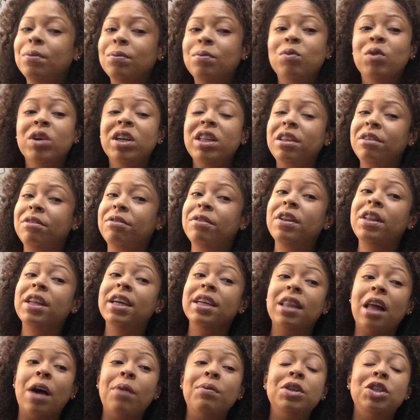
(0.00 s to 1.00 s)
really feel
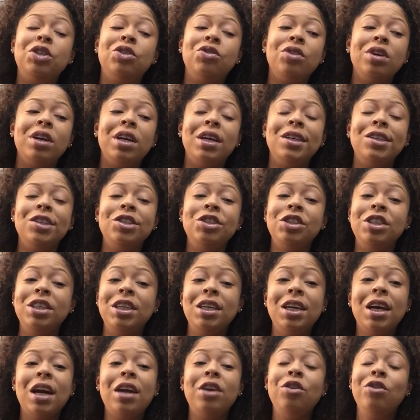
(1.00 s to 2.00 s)
like that was your
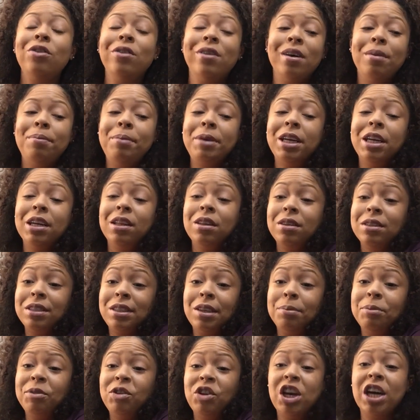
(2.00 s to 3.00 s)
energy. You could be dealing with,
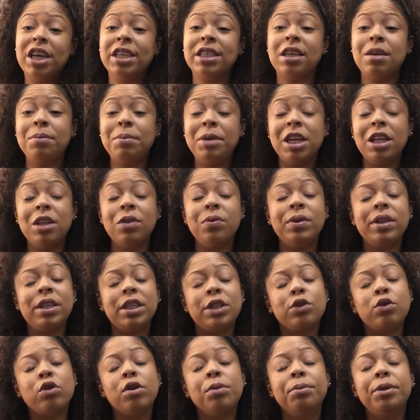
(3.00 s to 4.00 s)
some of you guys could be dealing with a
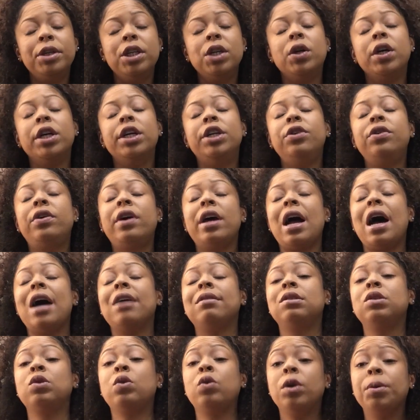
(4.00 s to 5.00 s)
Scorpio, or you could
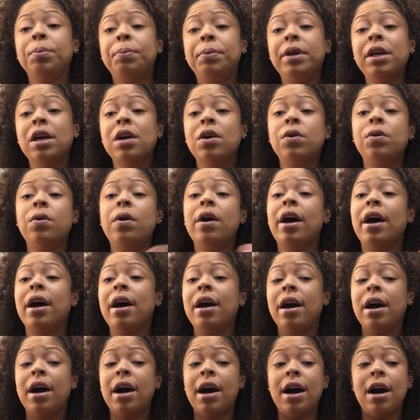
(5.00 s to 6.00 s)
have Scorpio
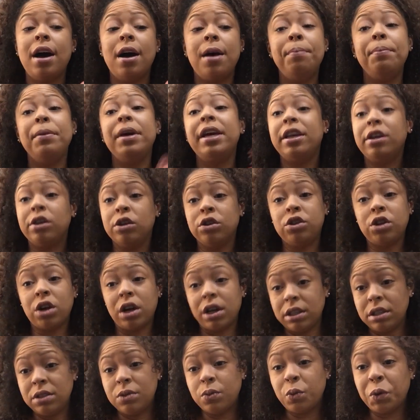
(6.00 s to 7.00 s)
in your
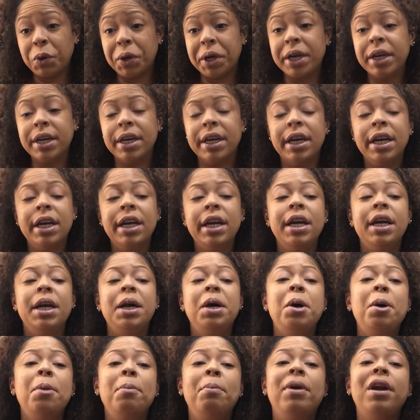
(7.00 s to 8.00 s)
chart somewhere.
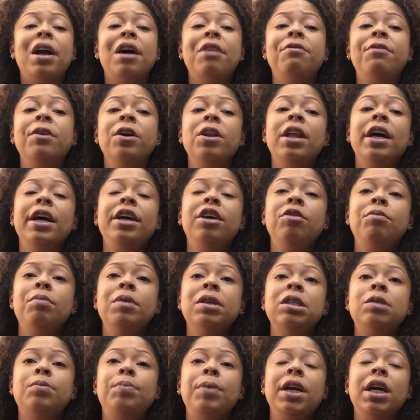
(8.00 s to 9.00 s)
But I feel like you've
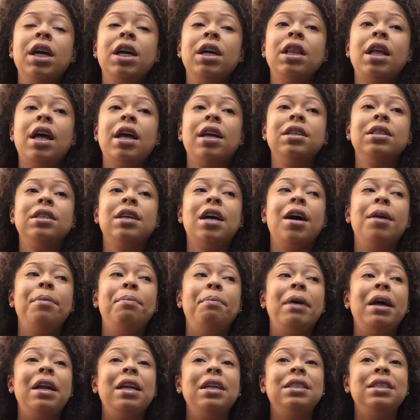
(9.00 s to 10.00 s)
been spending a lot of time
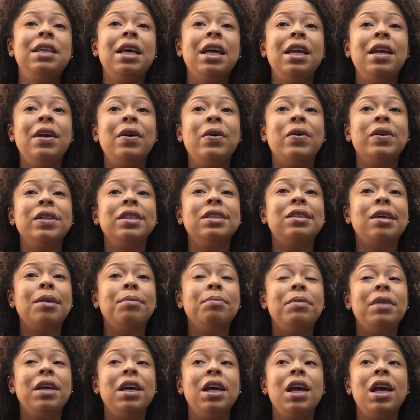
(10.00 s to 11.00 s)
meditating on
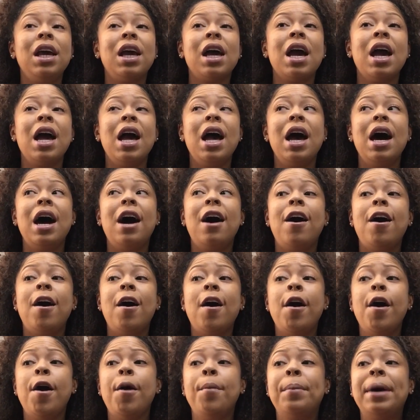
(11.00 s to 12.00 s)
something.
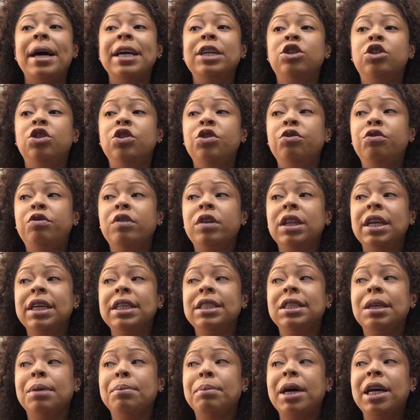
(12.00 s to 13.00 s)
I do feel like
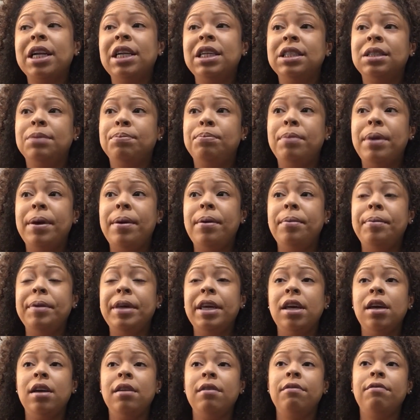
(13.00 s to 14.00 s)
somebody's
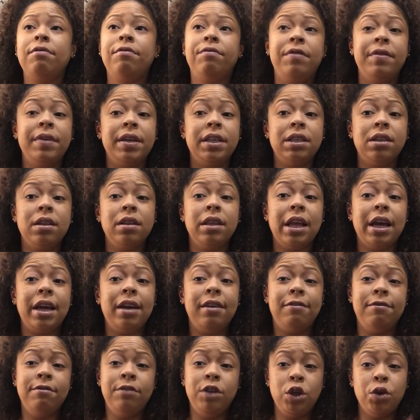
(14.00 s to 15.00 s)
maybe
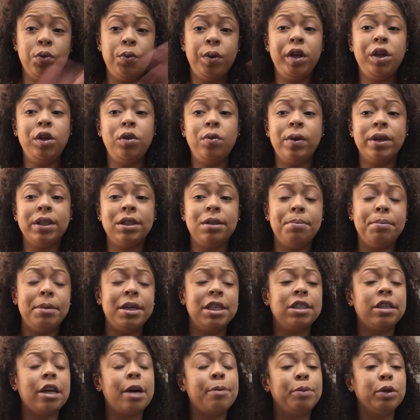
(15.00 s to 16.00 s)
viewing you as a
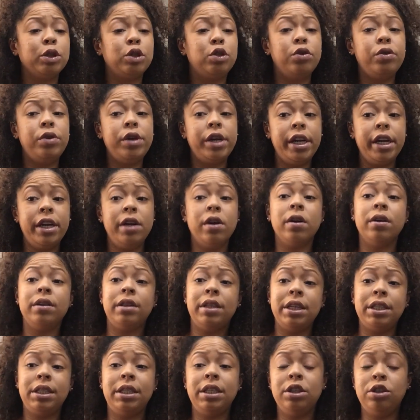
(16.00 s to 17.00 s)
missed opportunity, or
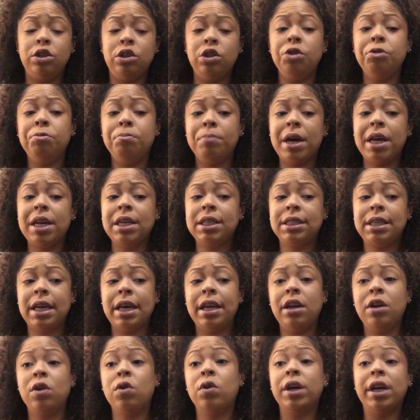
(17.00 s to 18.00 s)
this is you
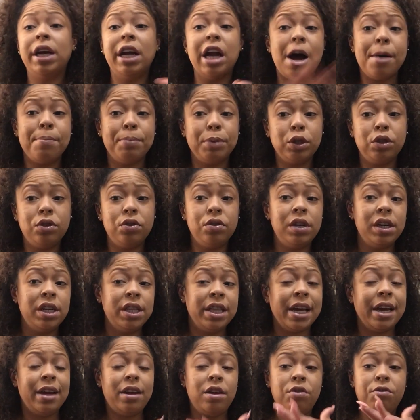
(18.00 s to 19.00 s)
meditating on an opportunity
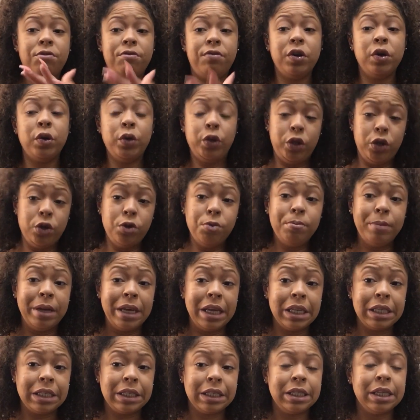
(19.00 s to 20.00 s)
that you feel you
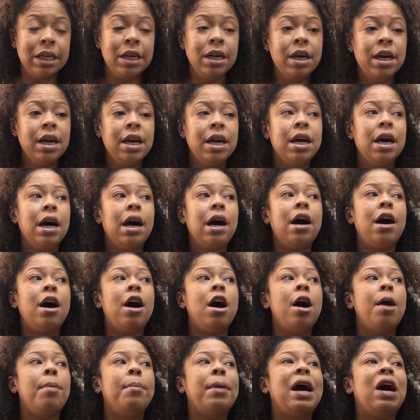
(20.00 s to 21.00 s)
missed.
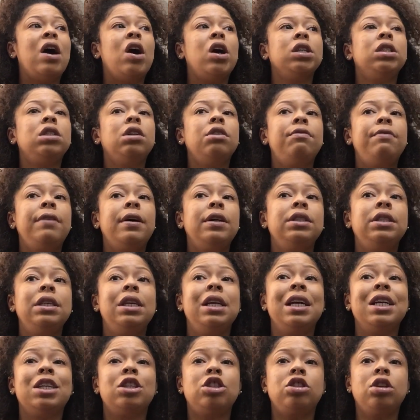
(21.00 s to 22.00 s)
I also felt
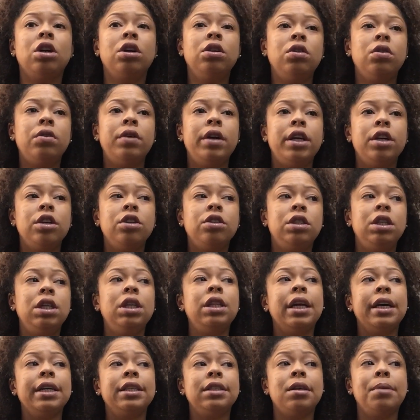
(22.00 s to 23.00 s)
an external energy,
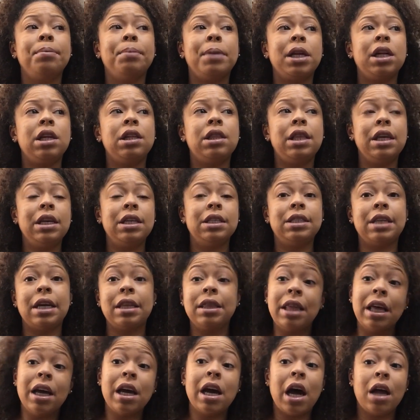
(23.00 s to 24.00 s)
like somebody thinks
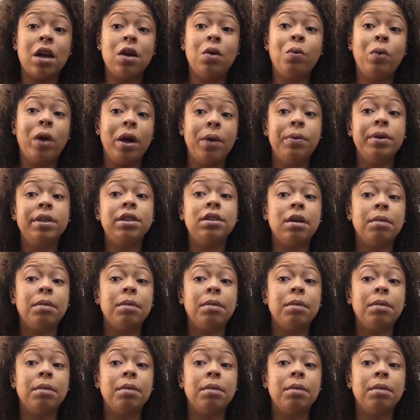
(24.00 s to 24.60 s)
that they got away with